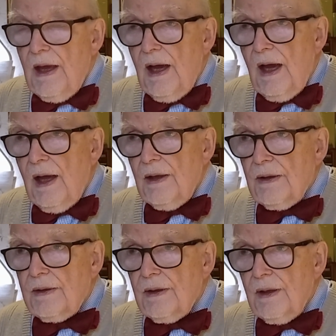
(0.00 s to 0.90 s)

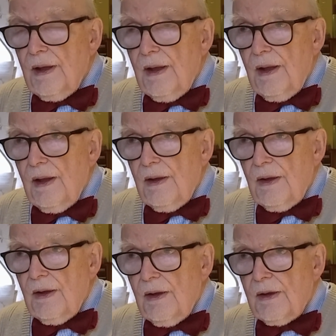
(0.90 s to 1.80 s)
And
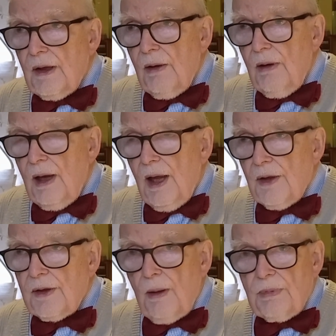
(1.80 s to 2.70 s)
so I
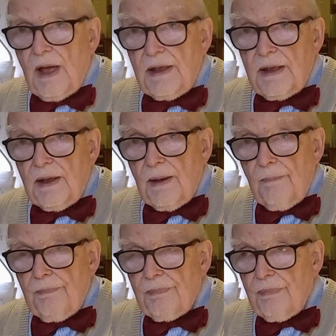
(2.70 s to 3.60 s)
stopped taking
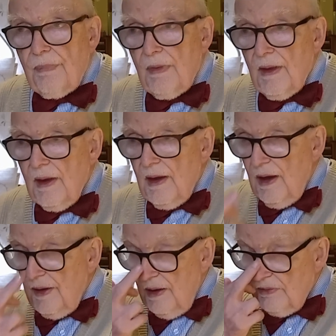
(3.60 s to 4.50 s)
them.
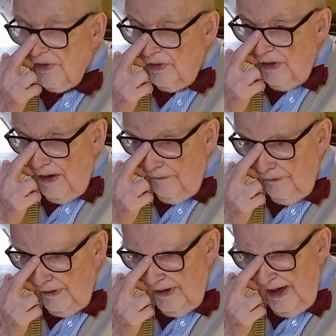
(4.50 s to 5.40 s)
And that was all right
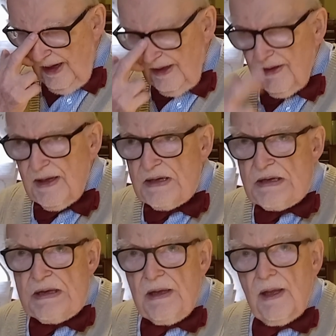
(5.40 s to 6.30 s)
for a day. And
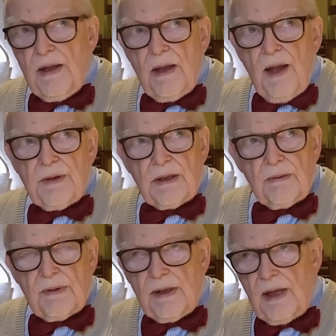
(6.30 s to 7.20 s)
then I think
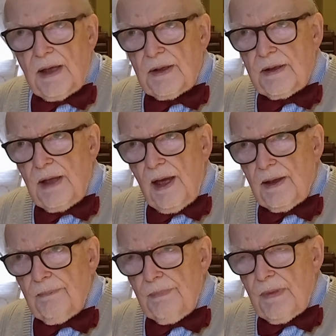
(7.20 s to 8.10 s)
it was the next
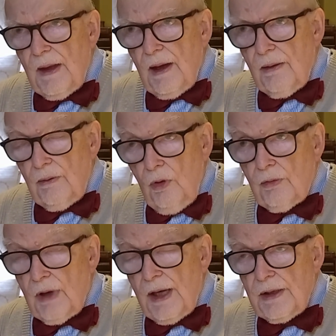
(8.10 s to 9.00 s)
day,
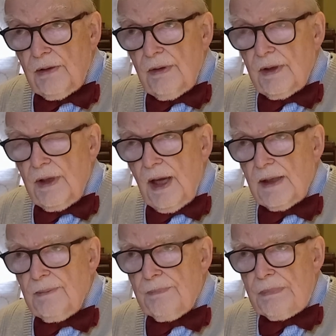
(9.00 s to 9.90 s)
all right during the
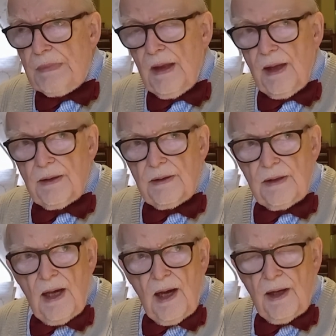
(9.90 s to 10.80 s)
day. And at
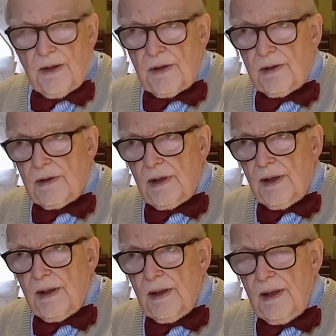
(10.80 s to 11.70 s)
night,
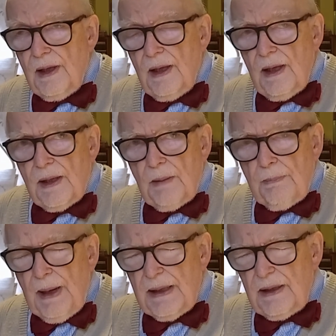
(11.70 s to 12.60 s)
suddenly the
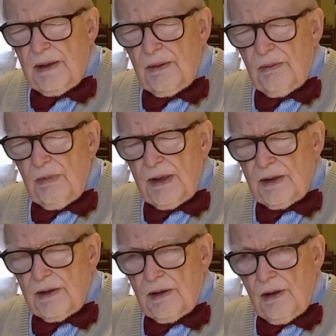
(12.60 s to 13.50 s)
pain
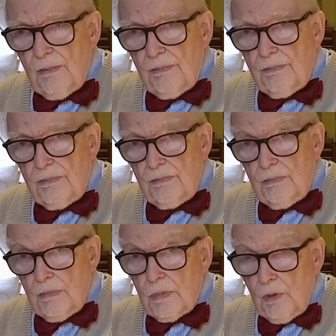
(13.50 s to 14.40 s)
went up
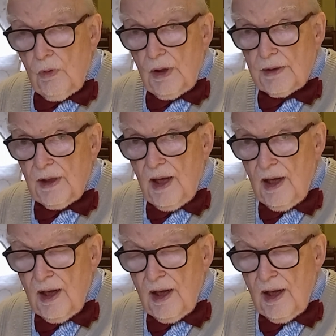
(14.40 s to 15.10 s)
quite a